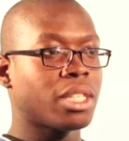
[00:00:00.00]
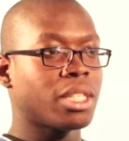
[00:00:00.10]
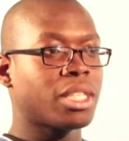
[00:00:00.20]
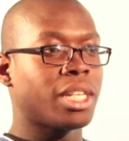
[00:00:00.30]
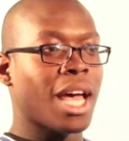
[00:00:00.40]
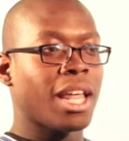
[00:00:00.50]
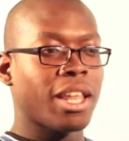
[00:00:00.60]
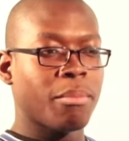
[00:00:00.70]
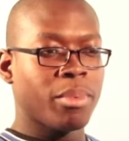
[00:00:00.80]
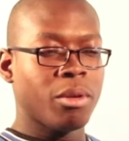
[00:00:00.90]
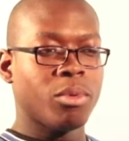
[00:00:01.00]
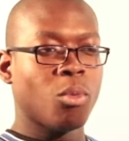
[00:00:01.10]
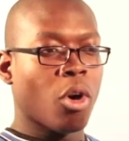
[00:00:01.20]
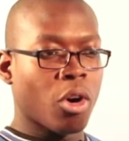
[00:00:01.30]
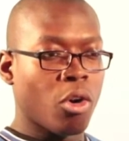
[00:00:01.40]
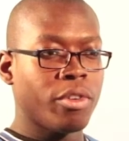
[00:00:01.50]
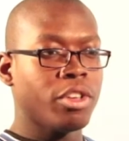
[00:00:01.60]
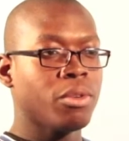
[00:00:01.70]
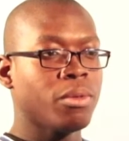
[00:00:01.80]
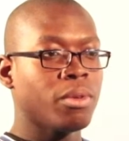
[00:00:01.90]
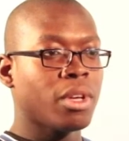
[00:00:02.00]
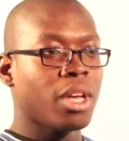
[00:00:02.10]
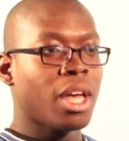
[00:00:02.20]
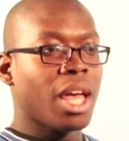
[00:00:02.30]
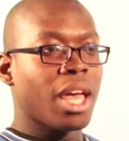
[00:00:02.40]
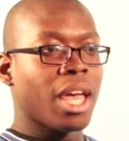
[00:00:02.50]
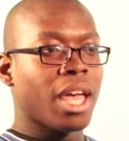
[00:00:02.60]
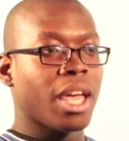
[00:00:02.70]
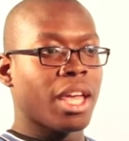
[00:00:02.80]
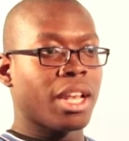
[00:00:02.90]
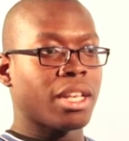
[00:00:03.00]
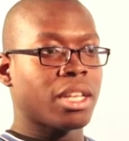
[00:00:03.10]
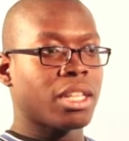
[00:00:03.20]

to not let people walk over you, and